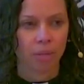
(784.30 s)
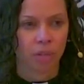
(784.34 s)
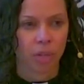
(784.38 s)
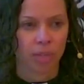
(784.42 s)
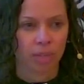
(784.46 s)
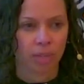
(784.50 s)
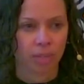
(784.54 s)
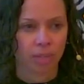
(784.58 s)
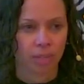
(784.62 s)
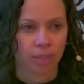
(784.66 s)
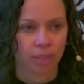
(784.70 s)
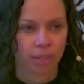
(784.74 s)
on
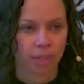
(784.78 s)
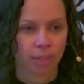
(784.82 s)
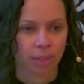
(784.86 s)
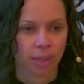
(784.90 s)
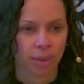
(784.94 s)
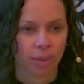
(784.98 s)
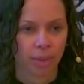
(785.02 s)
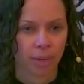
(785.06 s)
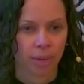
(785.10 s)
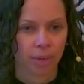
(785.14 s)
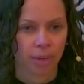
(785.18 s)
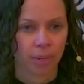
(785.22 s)
the
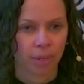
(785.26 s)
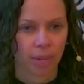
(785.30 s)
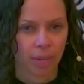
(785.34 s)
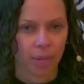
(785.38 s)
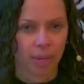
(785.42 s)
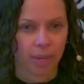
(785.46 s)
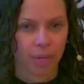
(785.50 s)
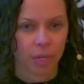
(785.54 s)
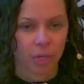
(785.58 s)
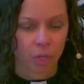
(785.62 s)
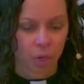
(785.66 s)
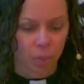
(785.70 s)
injustices that
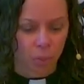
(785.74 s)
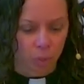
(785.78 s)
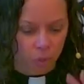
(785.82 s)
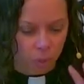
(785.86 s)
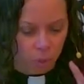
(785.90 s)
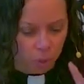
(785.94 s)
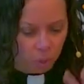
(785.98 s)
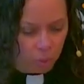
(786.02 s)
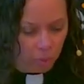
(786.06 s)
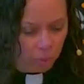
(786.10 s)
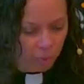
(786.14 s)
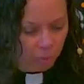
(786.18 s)
we are seeing.
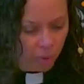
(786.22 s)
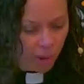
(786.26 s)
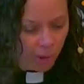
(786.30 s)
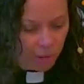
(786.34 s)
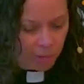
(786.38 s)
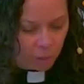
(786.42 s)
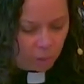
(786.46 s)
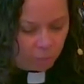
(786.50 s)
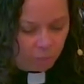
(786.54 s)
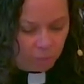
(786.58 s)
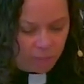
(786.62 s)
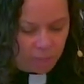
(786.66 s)
So,
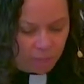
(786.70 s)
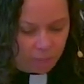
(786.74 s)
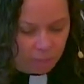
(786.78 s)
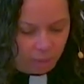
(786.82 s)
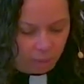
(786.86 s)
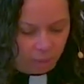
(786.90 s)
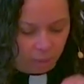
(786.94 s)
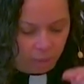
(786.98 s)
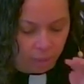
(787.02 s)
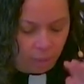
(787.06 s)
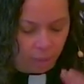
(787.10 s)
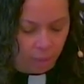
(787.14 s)
so find
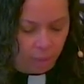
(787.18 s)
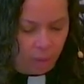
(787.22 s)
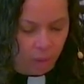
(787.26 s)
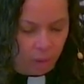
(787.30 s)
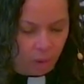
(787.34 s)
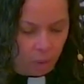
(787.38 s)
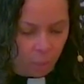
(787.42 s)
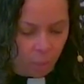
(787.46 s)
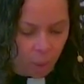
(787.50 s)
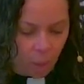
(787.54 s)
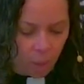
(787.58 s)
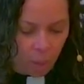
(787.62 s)
your
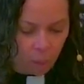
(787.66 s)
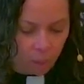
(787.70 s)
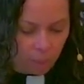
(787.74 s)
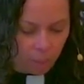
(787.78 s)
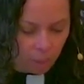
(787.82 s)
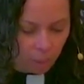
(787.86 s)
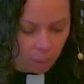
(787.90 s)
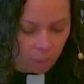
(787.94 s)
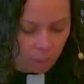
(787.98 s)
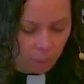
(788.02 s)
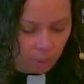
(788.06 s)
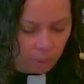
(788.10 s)
peace
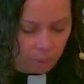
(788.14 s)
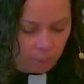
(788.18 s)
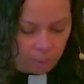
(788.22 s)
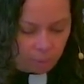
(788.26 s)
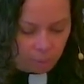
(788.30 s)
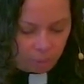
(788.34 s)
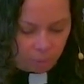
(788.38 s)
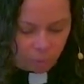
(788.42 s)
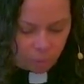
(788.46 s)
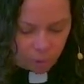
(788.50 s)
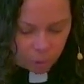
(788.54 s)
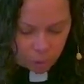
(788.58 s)
will help
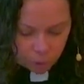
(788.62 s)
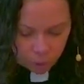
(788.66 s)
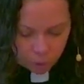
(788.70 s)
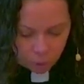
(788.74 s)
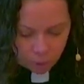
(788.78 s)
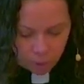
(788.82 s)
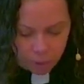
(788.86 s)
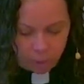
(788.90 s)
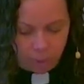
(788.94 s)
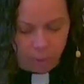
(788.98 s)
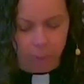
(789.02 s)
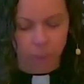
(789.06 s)
you
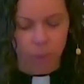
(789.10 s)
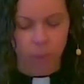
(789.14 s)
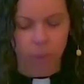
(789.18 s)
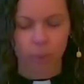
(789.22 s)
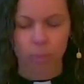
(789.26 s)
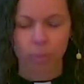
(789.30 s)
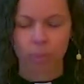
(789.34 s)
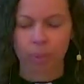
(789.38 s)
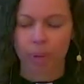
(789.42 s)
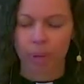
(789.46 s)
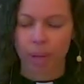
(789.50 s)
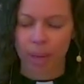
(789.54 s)
restore
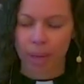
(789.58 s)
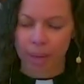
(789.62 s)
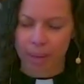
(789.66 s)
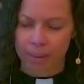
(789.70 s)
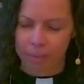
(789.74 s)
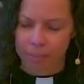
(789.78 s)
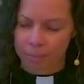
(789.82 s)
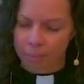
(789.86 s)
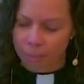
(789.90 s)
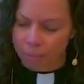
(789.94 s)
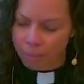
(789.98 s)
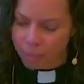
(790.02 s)
your hope
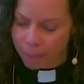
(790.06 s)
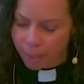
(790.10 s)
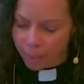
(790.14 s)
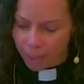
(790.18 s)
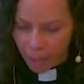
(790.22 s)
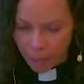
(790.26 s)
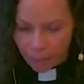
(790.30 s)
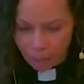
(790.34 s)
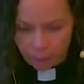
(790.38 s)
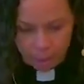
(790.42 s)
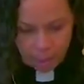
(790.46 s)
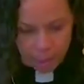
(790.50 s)
and
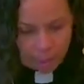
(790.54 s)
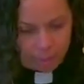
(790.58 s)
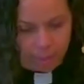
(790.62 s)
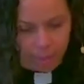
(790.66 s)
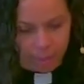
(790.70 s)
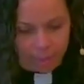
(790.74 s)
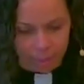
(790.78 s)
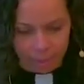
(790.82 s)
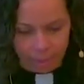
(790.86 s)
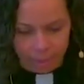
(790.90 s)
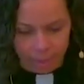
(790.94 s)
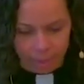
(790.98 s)

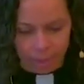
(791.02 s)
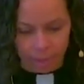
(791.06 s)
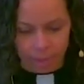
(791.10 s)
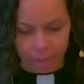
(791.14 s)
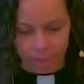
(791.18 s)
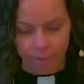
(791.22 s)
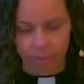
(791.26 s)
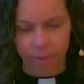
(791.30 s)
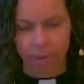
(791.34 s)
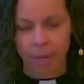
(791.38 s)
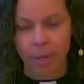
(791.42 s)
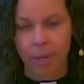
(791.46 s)
get that
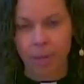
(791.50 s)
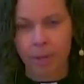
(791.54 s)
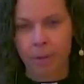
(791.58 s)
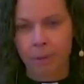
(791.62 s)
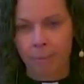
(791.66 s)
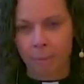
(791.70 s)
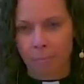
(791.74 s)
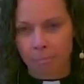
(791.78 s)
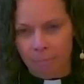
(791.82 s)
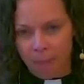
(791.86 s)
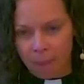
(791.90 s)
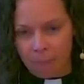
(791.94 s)
sense of
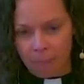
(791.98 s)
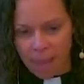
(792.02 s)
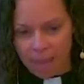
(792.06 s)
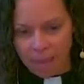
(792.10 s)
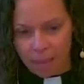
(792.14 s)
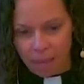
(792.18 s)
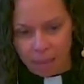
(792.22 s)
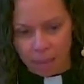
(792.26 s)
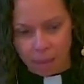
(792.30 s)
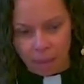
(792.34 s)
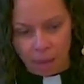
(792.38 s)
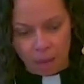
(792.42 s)

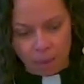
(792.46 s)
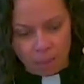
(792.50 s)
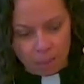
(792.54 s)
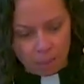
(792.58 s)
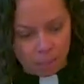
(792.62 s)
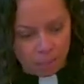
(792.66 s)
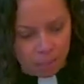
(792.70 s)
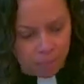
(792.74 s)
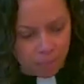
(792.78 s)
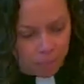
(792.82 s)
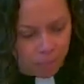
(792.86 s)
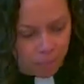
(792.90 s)
Habakkuk
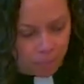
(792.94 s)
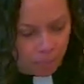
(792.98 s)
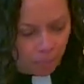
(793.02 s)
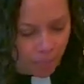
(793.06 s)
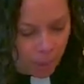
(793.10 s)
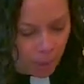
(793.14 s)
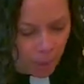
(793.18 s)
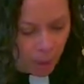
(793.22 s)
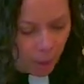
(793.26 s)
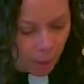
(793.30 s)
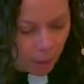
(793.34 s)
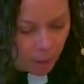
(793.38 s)
calm
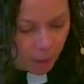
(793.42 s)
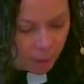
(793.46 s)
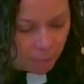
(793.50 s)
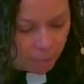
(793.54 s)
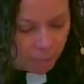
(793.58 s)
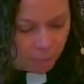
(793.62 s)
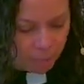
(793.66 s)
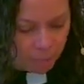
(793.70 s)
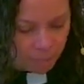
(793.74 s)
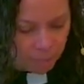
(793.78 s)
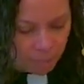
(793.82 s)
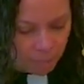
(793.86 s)

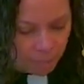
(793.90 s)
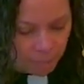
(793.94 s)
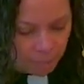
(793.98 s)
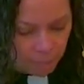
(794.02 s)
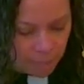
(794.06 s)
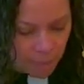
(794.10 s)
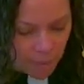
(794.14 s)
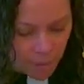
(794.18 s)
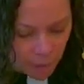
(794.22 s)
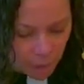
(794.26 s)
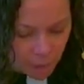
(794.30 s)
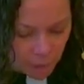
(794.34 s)
um,
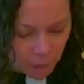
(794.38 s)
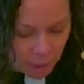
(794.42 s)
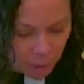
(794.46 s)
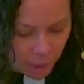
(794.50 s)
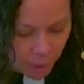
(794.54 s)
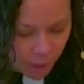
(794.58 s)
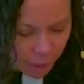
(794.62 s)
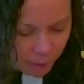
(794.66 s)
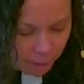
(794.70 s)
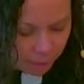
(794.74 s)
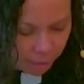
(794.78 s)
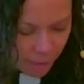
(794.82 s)

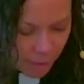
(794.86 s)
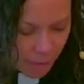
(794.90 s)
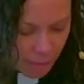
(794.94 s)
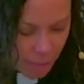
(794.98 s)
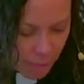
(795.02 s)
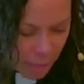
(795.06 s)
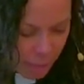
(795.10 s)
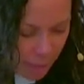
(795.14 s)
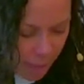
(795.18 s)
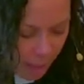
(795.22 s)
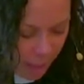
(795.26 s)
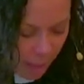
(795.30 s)
in your
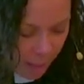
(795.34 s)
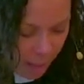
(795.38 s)
life.